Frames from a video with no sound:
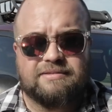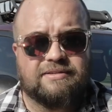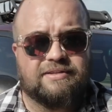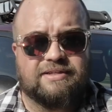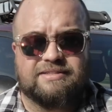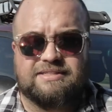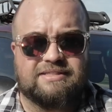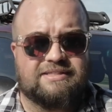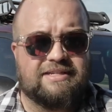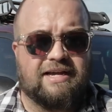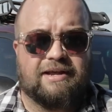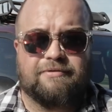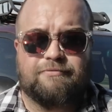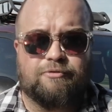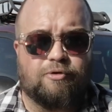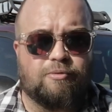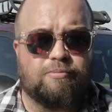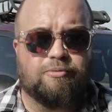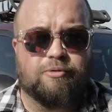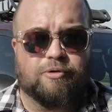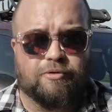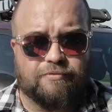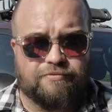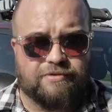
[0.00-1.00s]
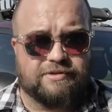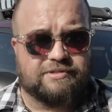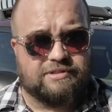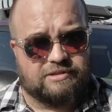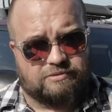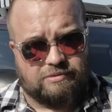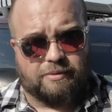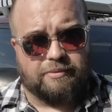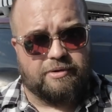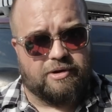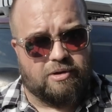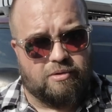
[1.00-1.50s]
This is not foolproof. This
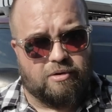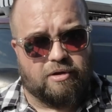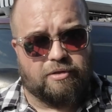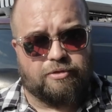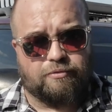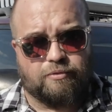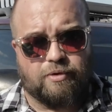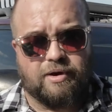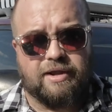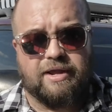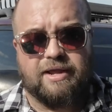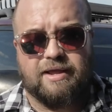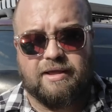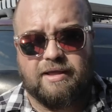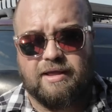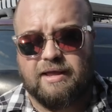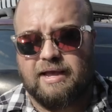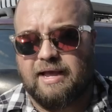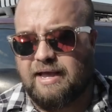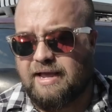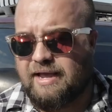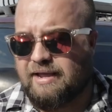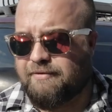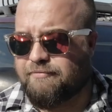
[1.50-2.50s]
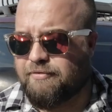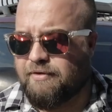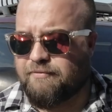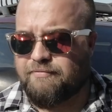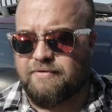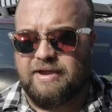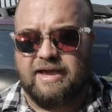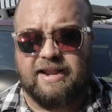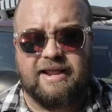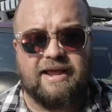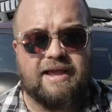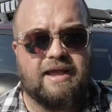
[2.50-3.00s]
is why we do all three. If
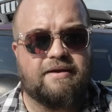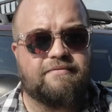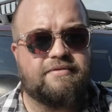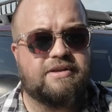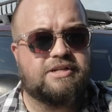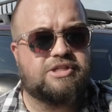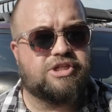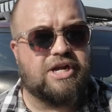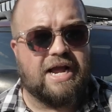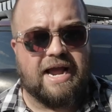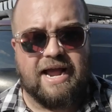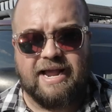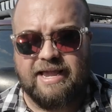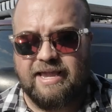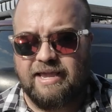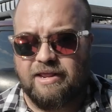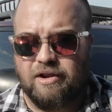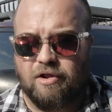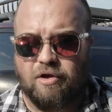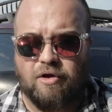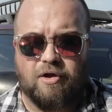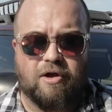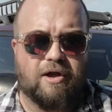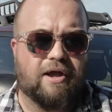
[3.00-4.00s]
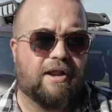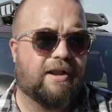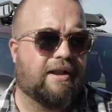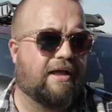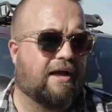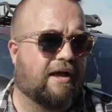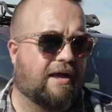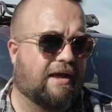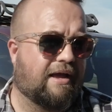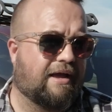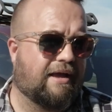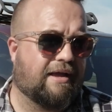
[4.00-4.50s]
they've got a heavy jacket on,
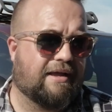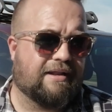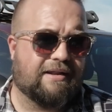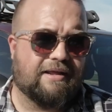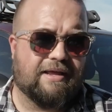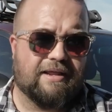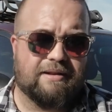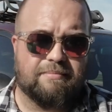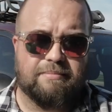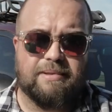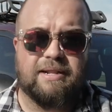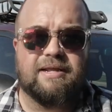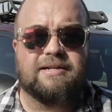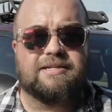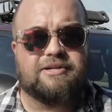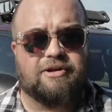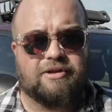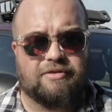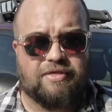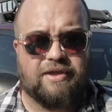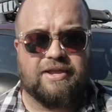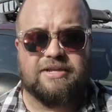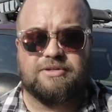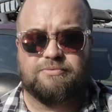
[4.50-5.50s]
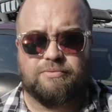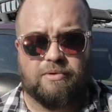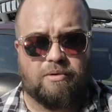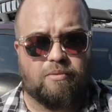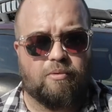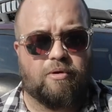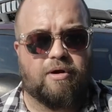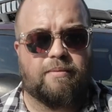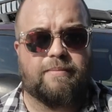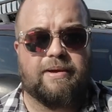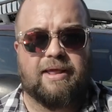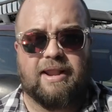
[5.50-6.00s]
in military things, we
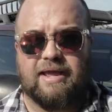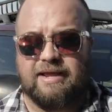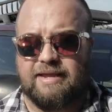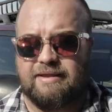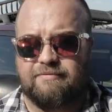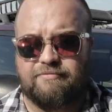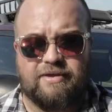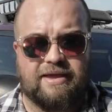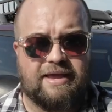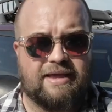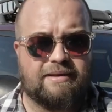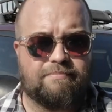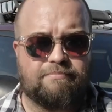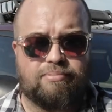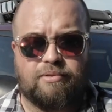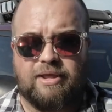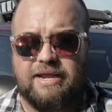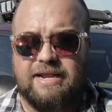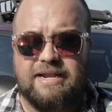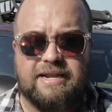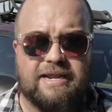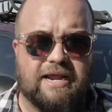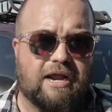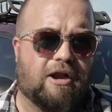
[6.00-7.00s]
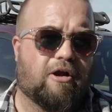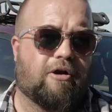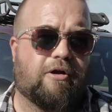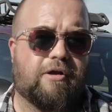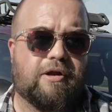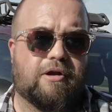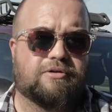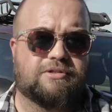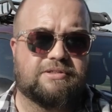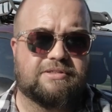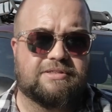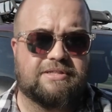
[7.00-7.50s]
worry about like if they had plate
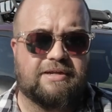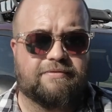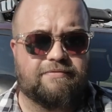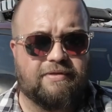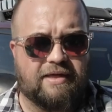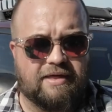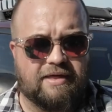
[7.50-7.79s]
carriers and stuff